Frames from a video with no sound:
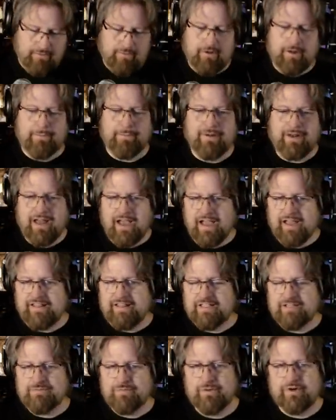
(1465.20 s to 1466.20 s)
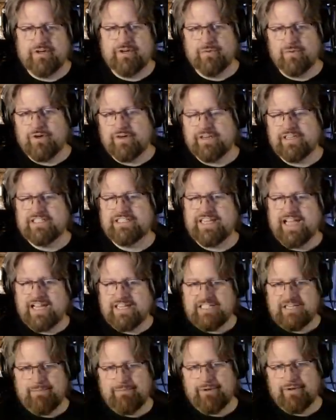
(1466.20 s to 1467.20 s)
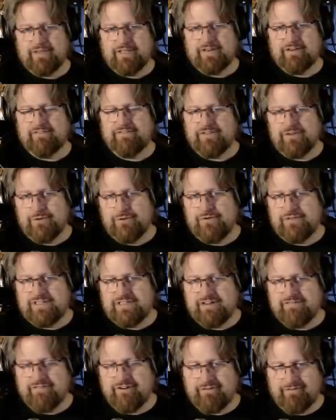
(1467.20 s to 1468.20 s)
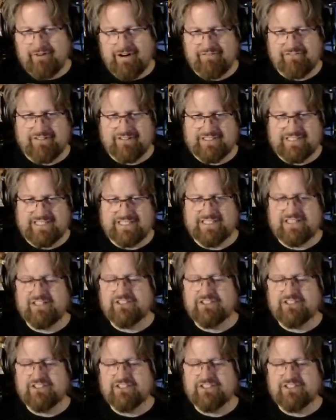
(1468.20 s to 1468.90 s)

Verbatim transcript: applying this more in your work, is to actually pull in a few different references.